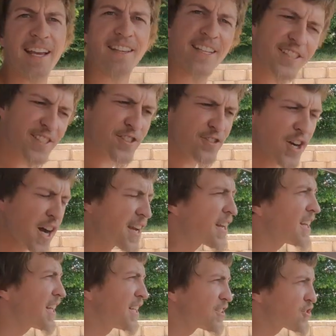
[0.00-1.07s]
At least it's
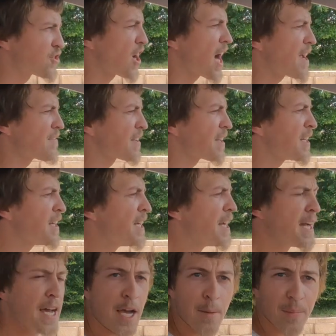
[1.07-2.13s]
running, it's driving.
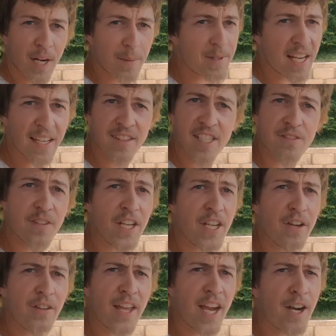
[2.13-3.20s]
But I'm gonna end this
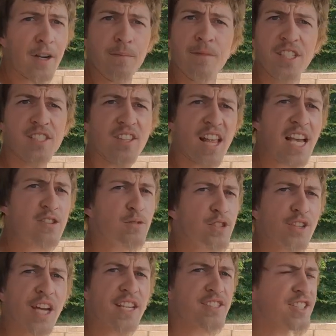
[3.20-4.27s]
video there. This is the last one
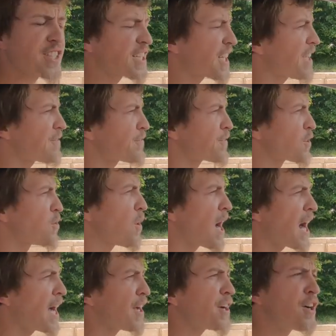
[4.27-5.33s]
you guys are gonna get for a
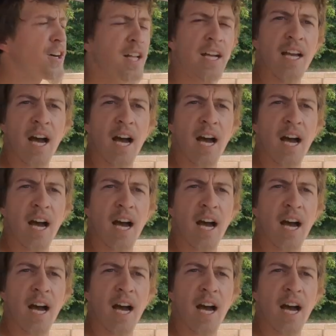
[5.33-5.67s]
while.